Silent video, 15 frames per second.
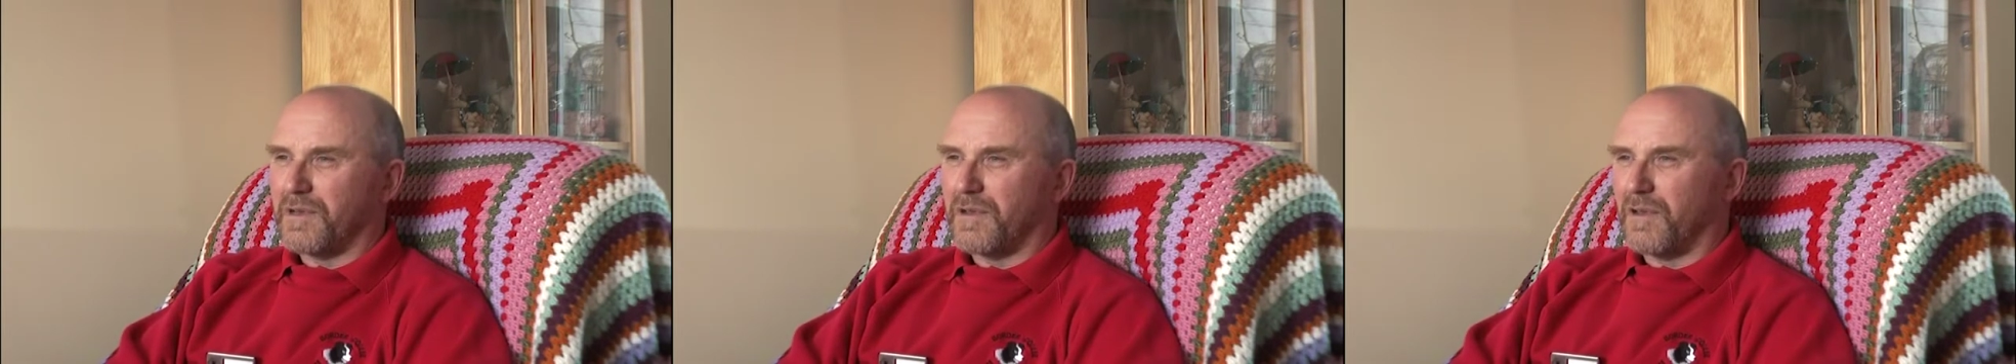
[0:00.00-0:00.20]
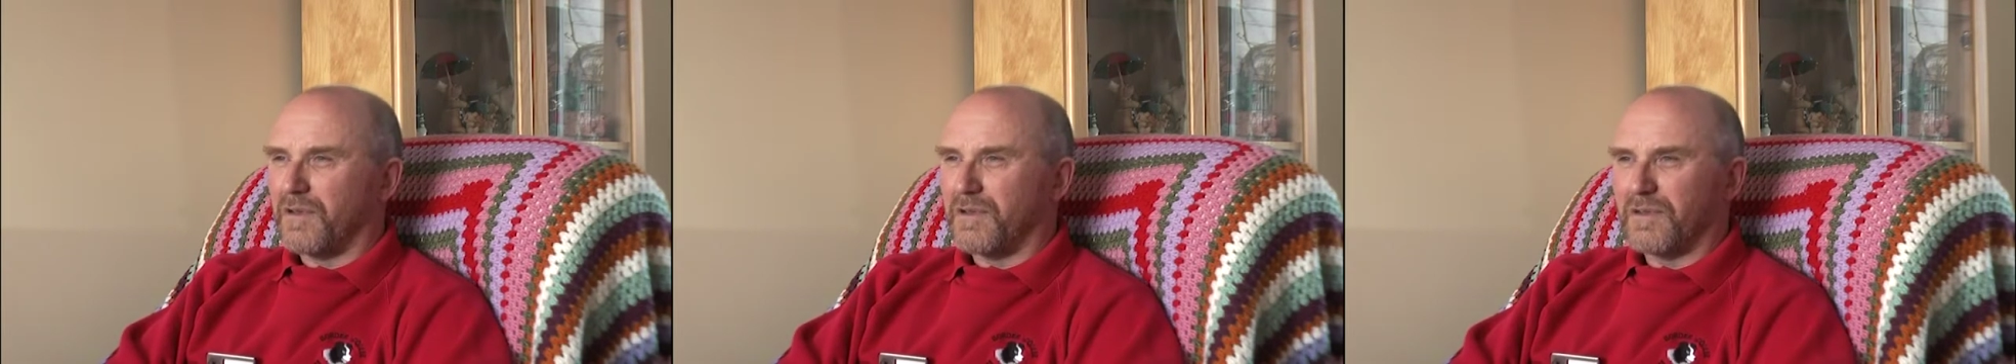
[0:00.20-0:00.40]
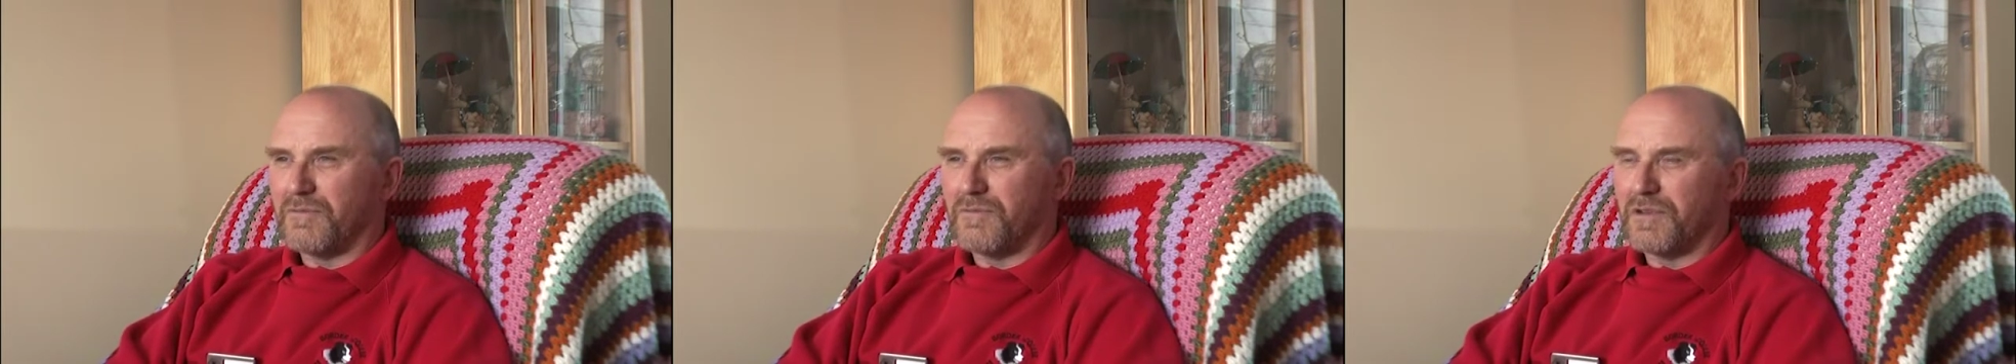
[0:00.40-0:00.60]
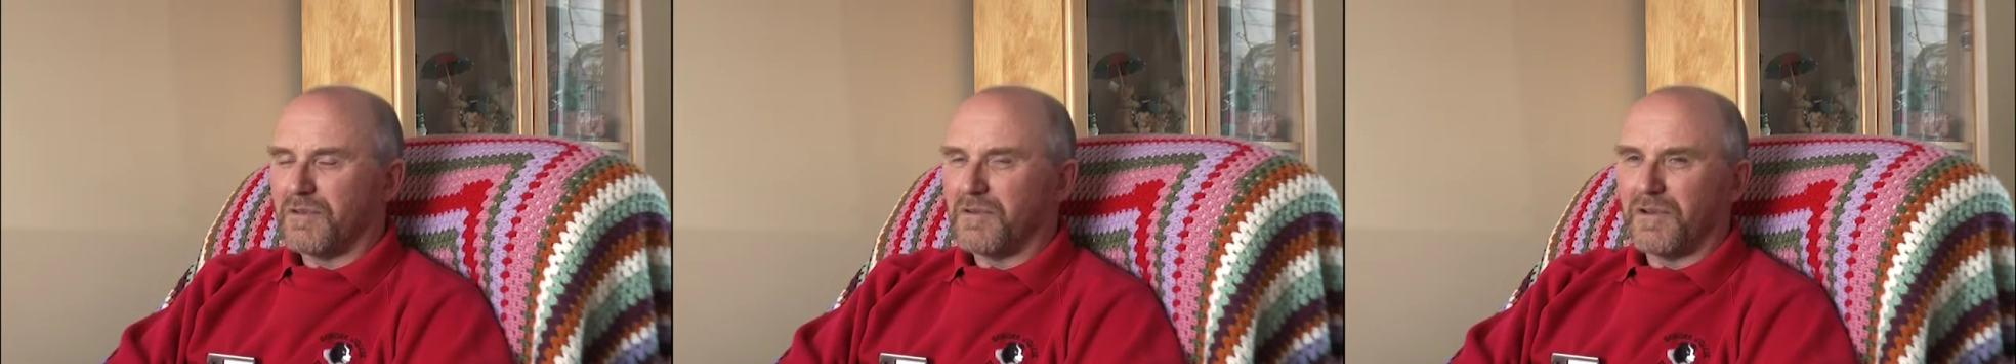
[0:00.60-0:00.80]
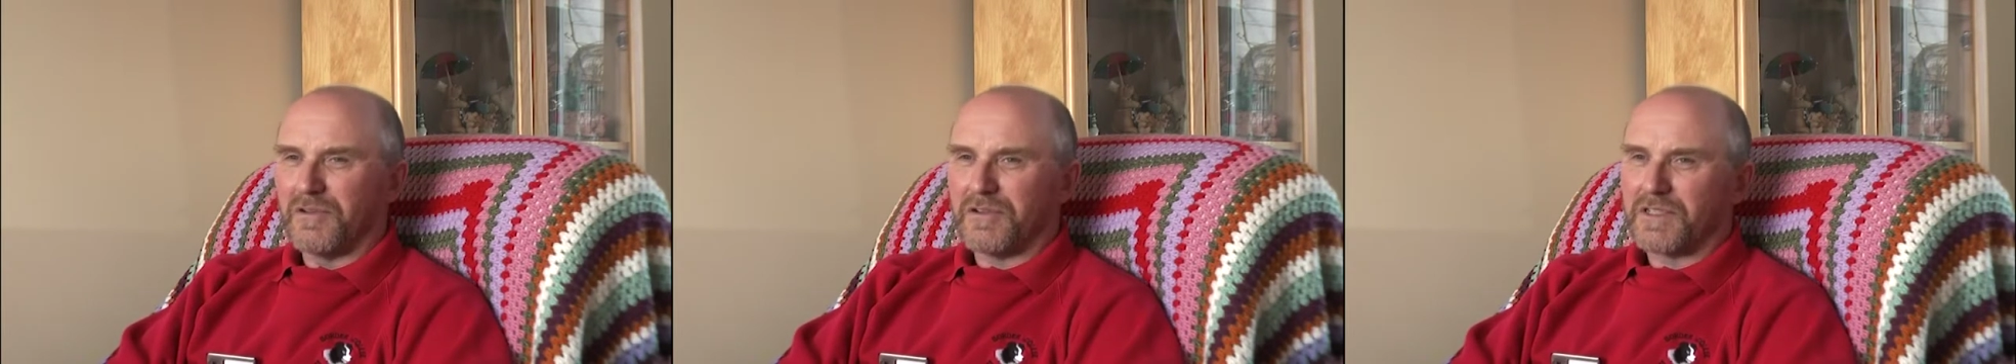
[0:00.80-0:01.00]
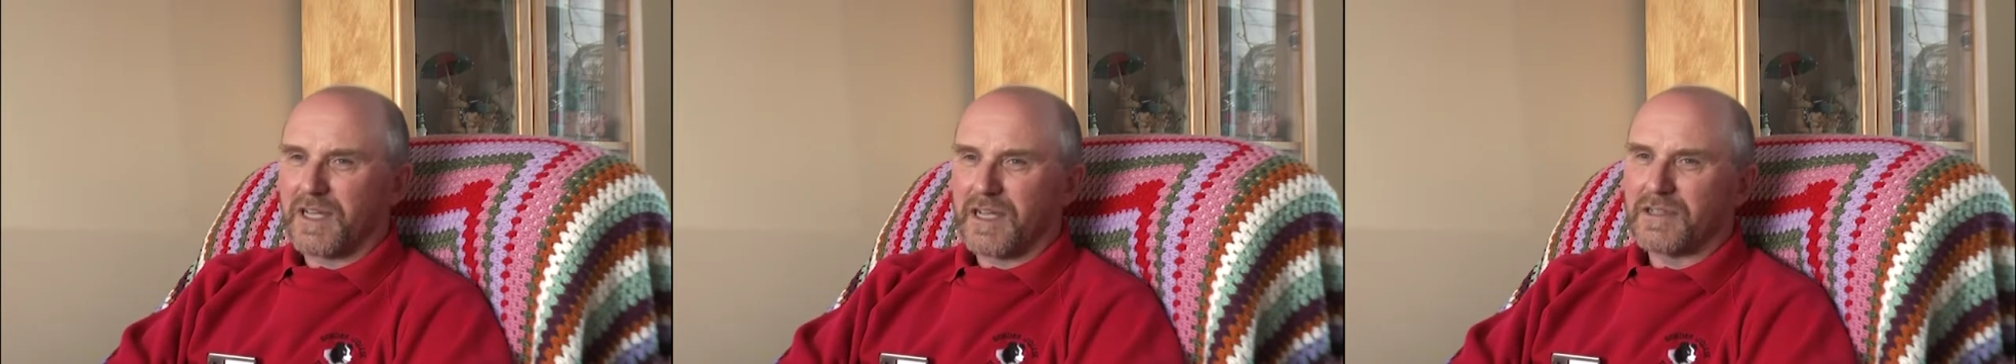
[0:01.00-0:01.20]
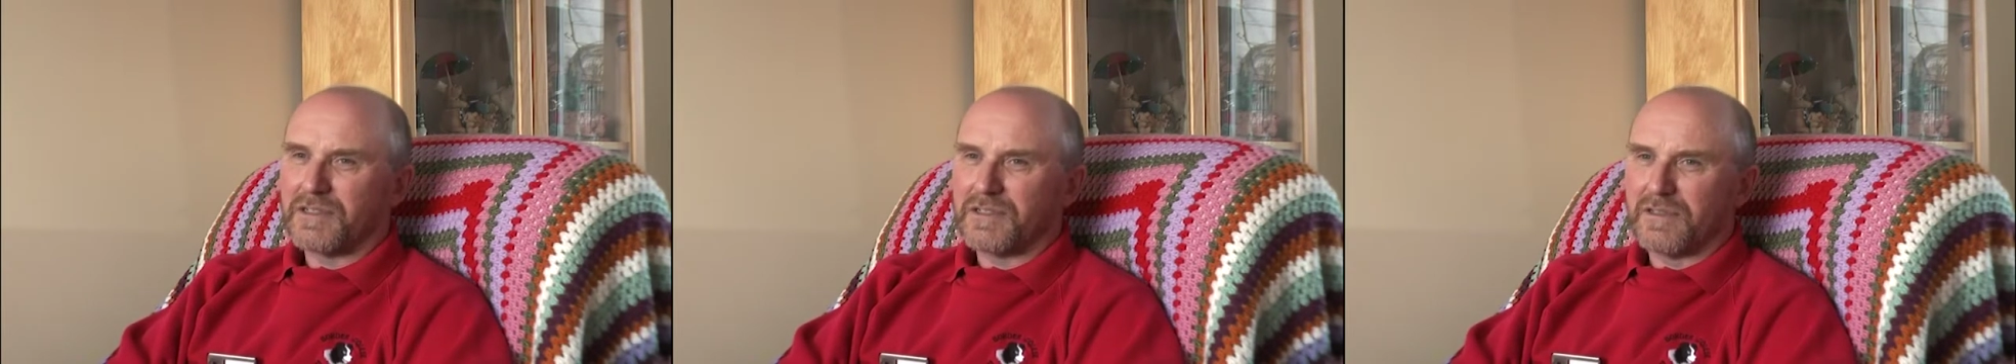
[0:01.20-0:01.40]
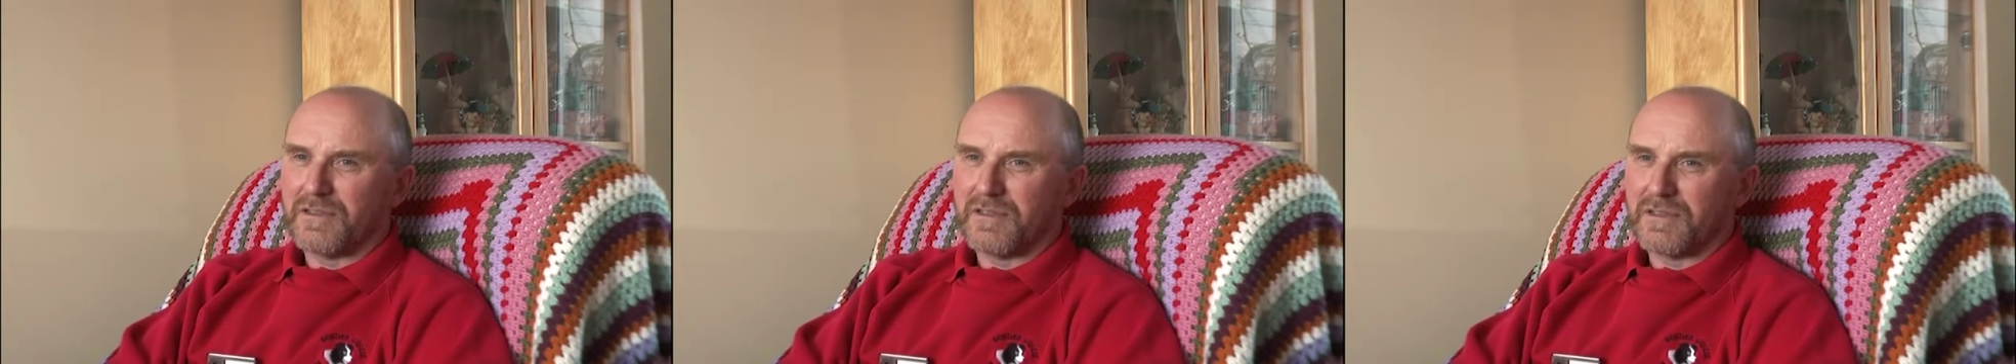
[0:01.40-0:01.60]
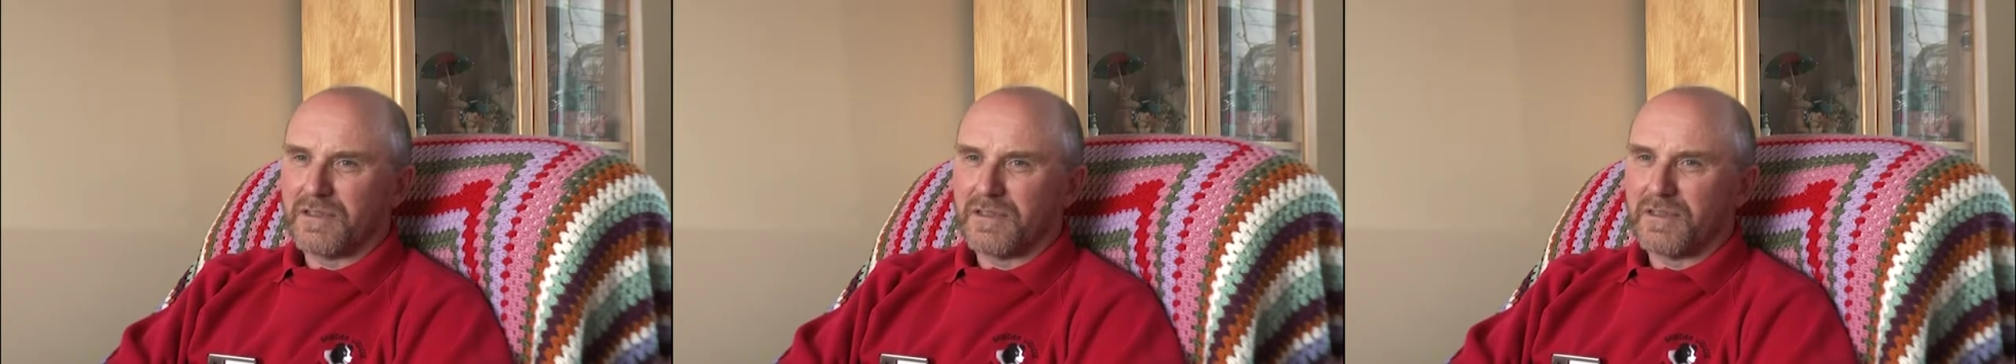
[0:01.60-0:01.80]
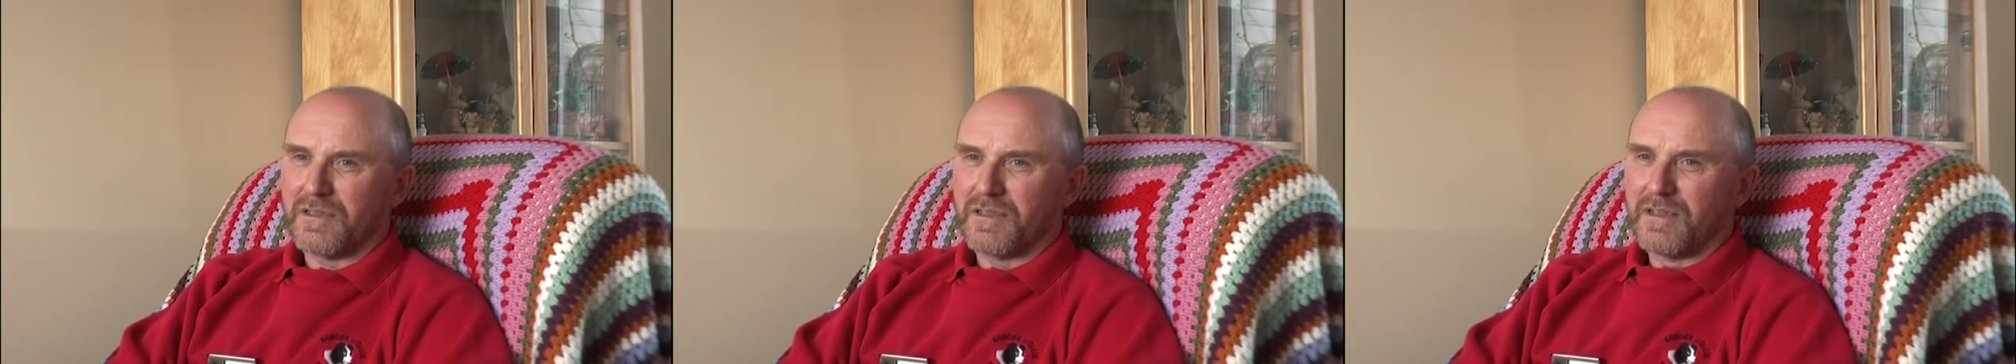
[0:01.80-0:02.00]
on and rural attractions
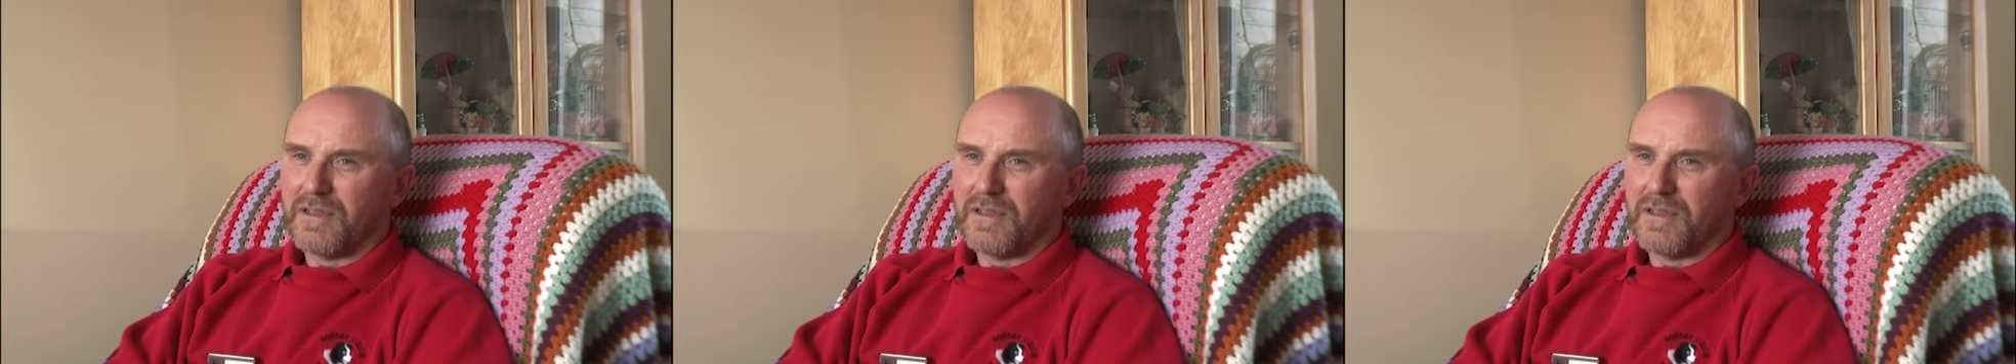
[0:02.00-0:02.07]
that